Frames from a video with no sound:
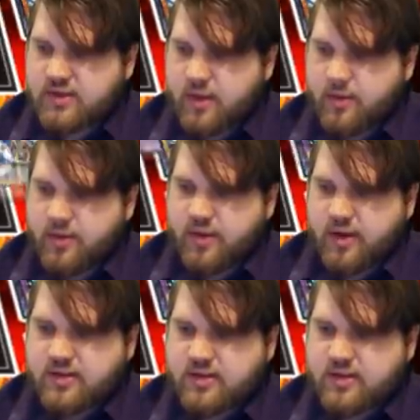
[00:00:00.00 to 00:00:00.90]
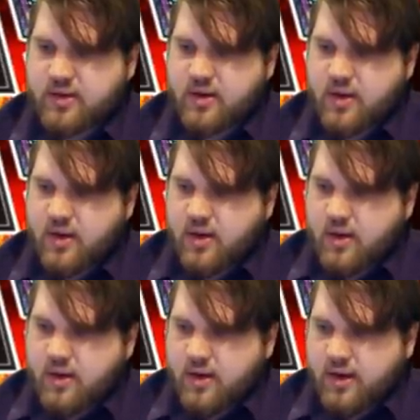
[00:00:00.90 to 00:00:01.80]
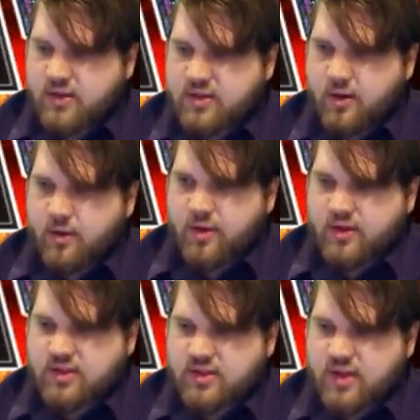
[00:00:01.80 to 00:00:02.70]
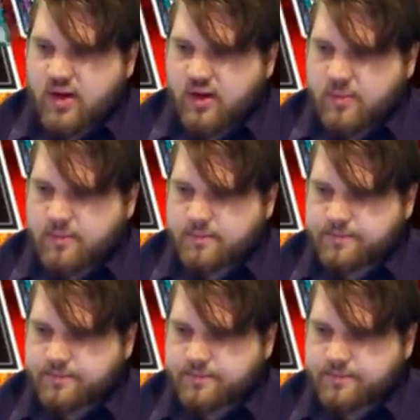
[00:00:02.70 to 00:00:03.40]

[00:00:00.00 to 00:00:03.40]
and with this. And so this is here.